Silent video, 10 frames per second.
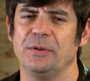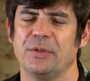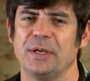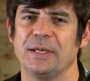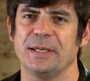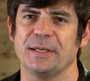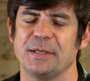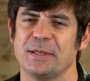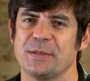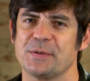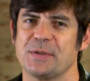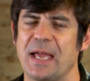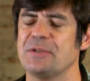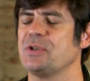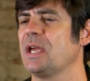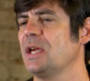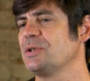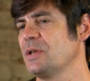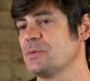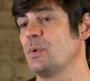you think it is
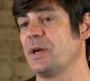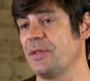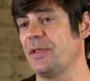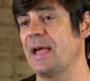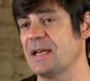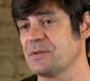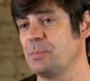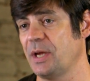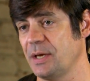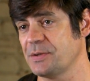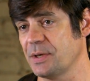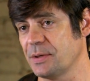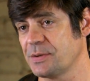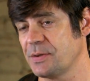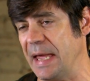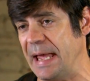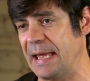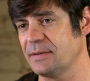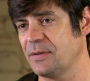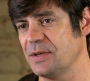education is one of the last places
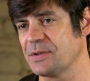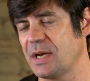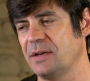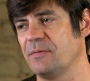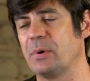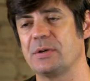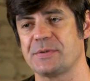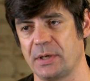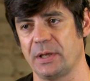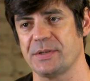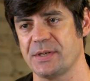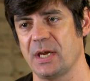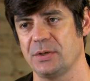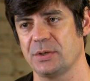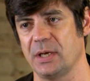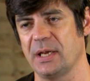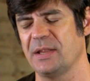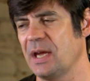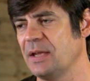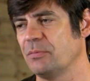that this kind of personalization
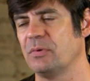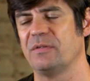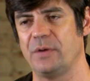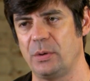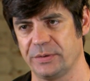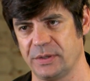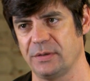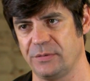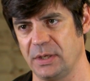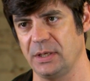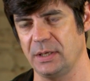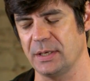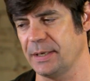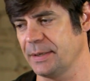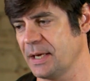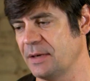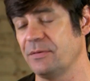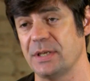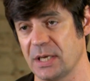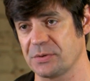and, and the revolt of the uh, kind
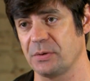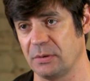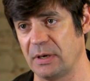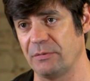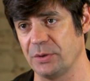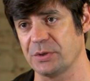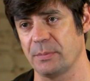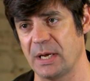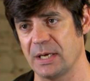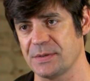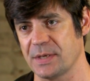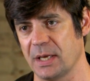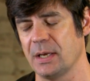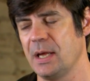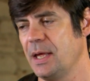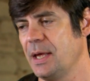of industrial revolution mindset